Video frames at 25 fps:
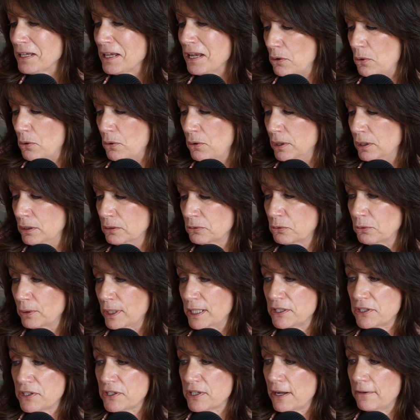like
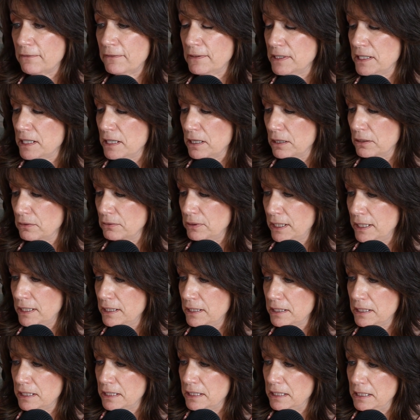all great stuff in here,
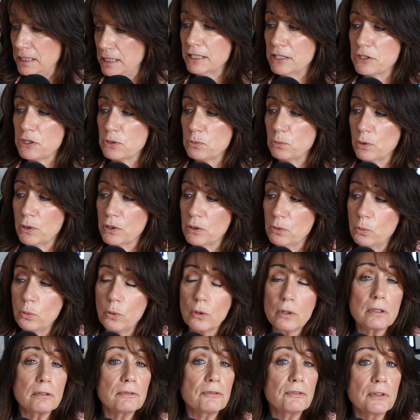like telling us where
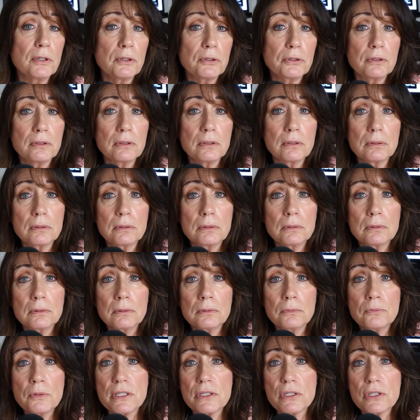the water
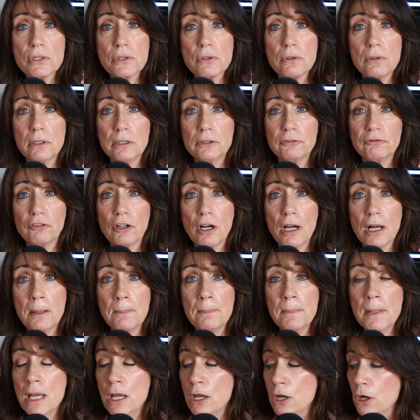filter was installed
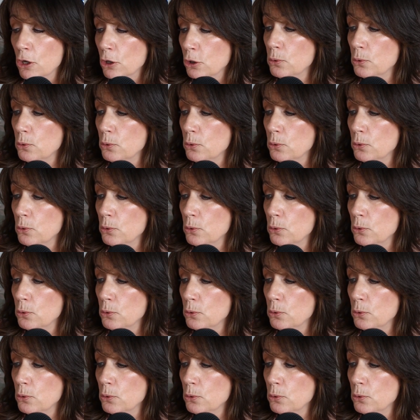from,